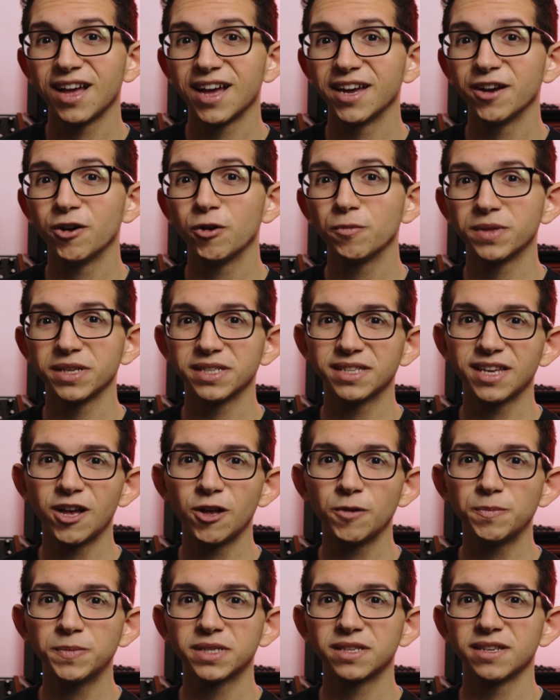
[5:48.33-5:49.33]
I hope this
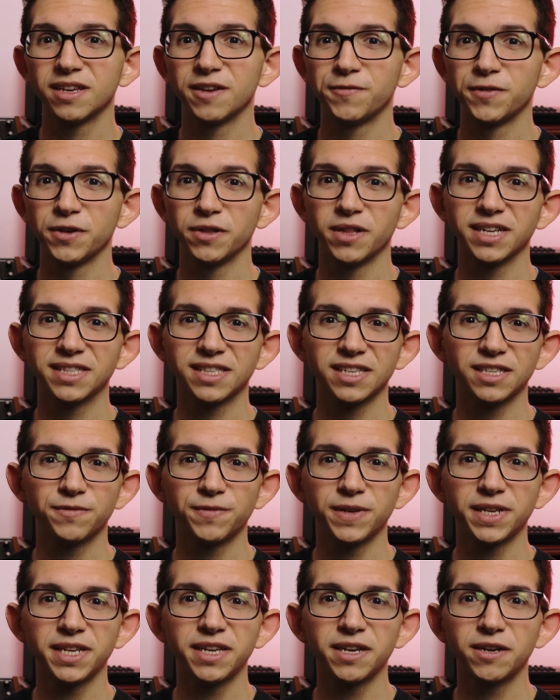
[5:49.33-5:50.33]
helps. If you like this
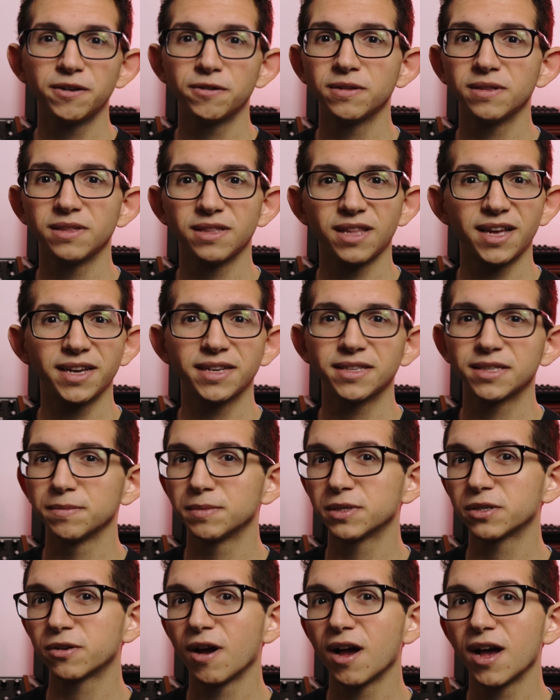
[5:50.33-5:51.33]
video, like,
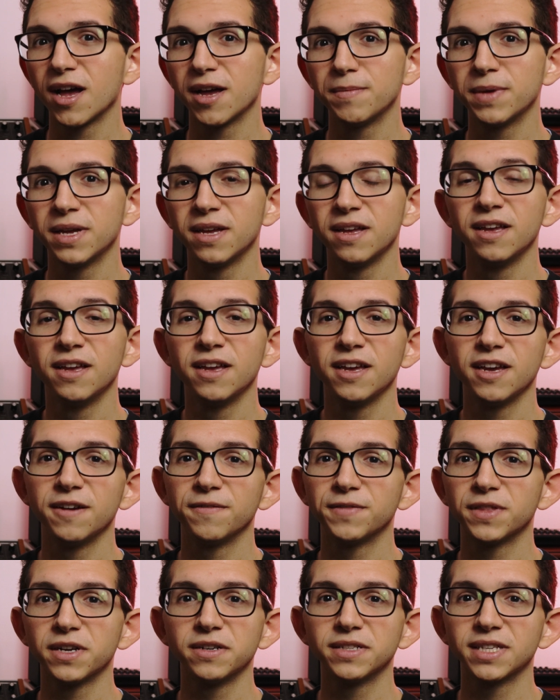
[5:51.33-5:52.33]
subscribe.
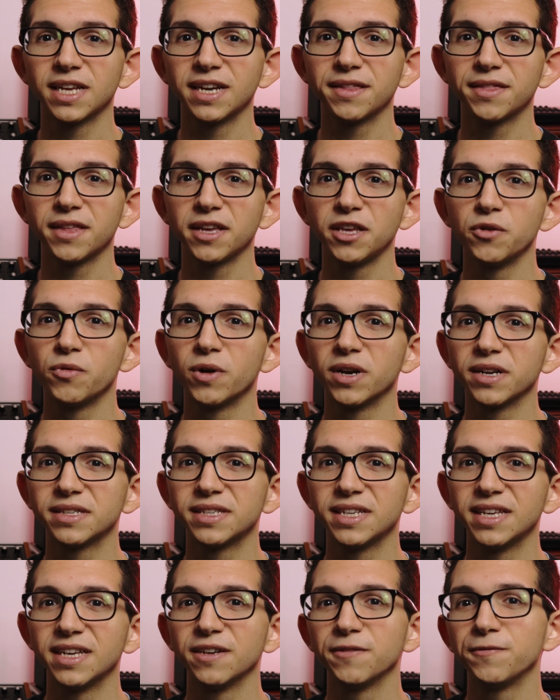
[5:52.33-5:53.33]
If there is anything you want to
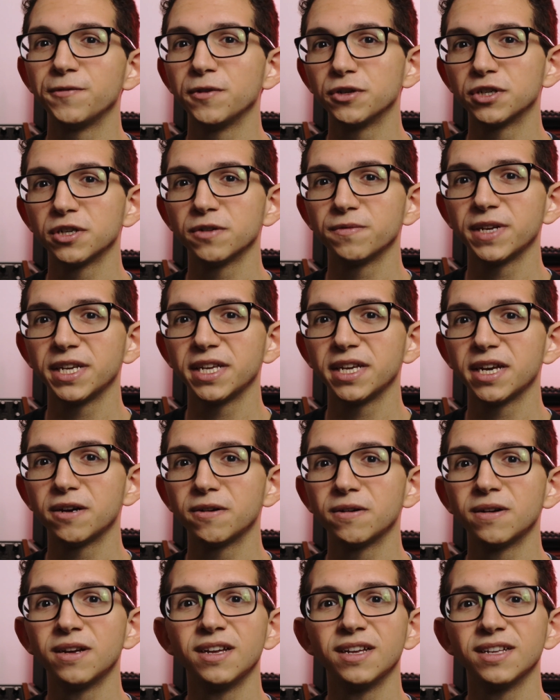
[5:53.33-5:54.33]
see in a future
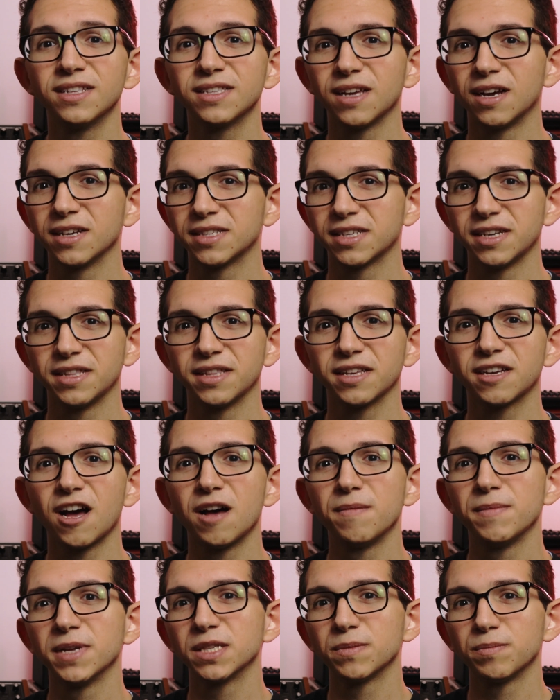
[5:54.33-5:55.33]
video, toss it in the
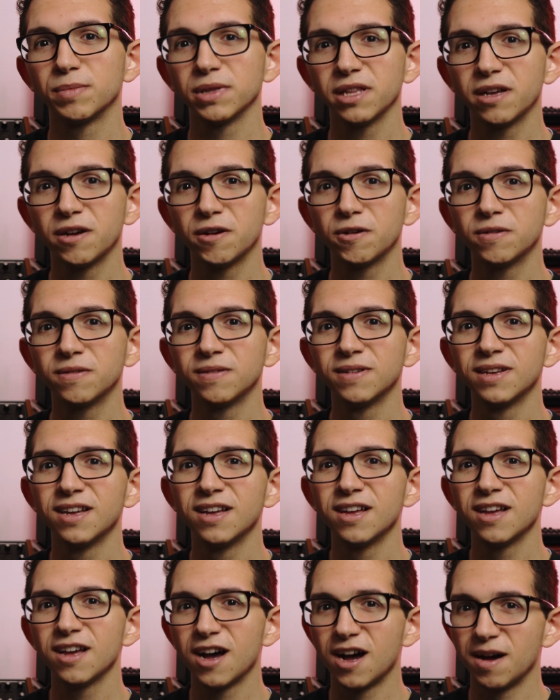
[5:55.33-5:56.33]
comments below.
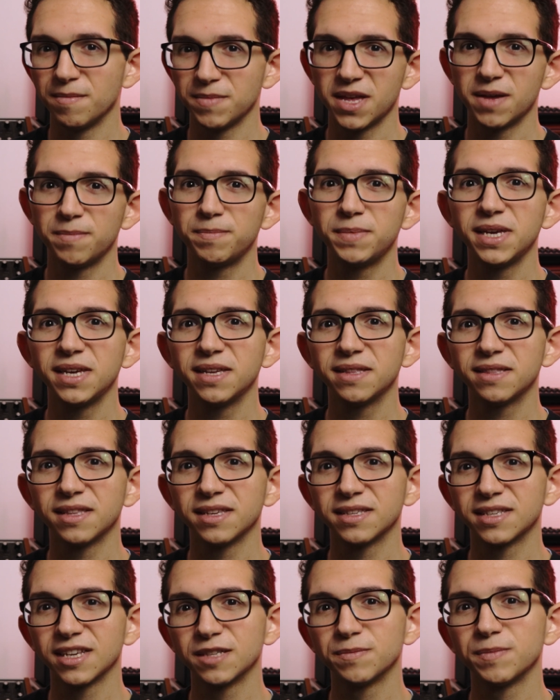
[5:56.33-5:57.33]
On that beat,
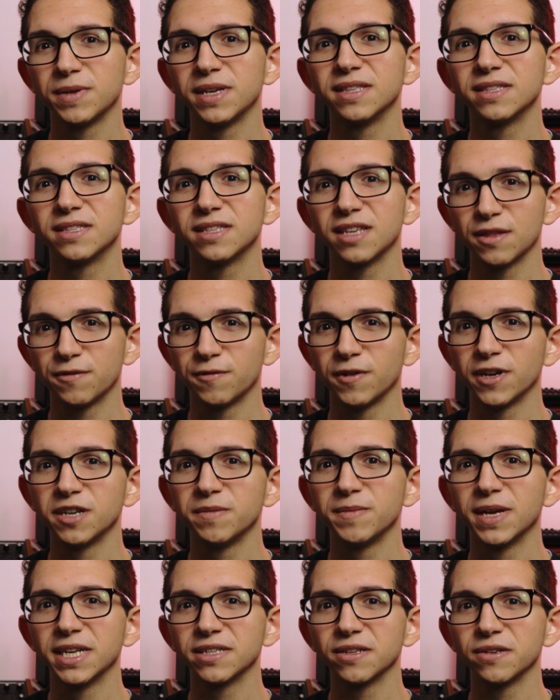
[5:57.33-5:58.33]
this has been Synth
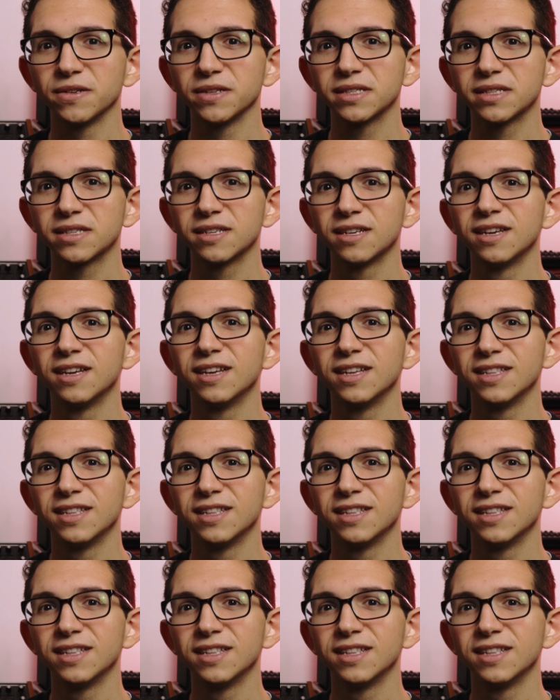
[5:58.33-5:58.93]
Fundamentals.